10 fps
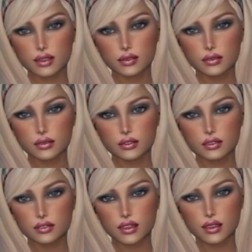I've been really
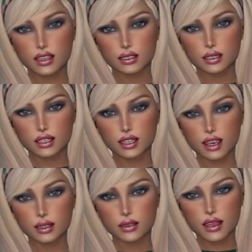pressed with time
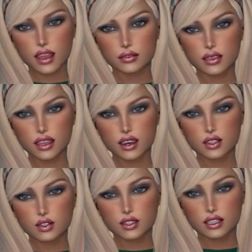lately. So,
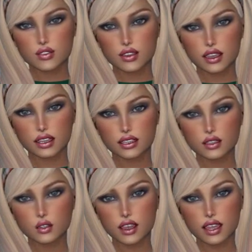anyhow,
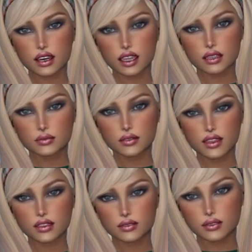today's outfit
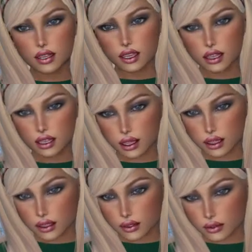is called Patty
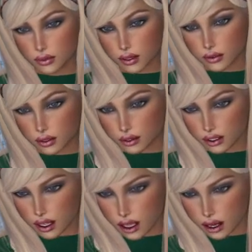and it's the
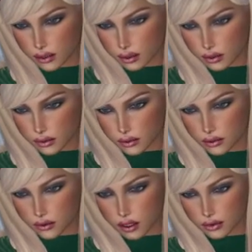Patty dress and it's
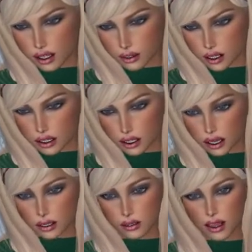from Enigma.
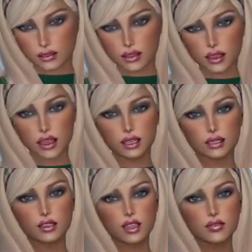And
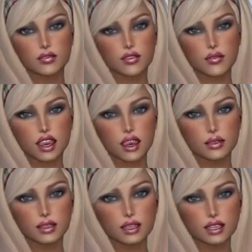all details of
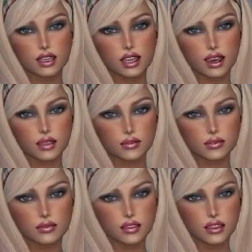it will be in
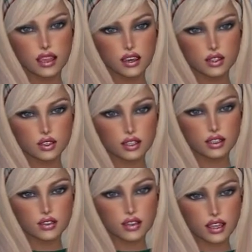my blog, which
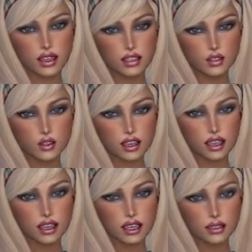will be
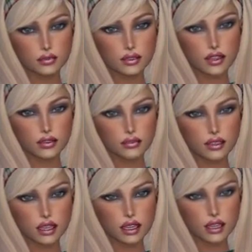underneath this video in the
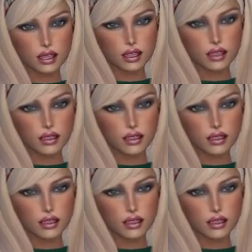description.